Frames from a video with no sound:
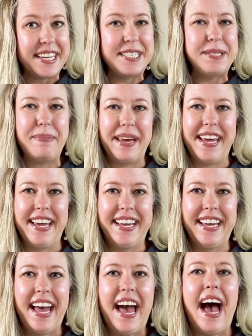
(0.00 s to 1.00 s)
it is
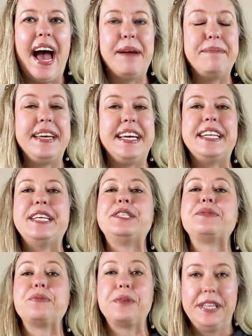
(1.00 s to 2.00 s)
big, I mean it's
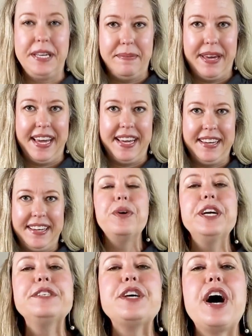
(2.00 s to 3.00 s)
really big.
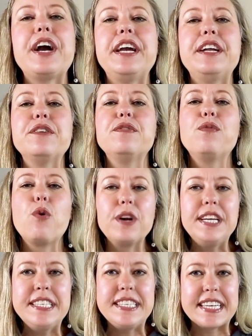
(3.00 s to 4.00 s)
We're talking
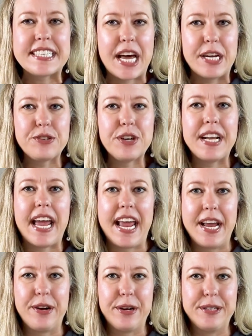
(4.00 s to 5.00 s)
4,600
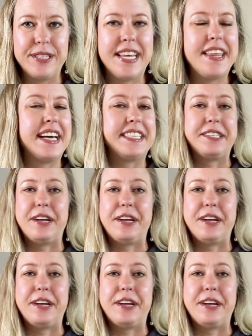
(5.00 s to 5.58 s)
acres. That's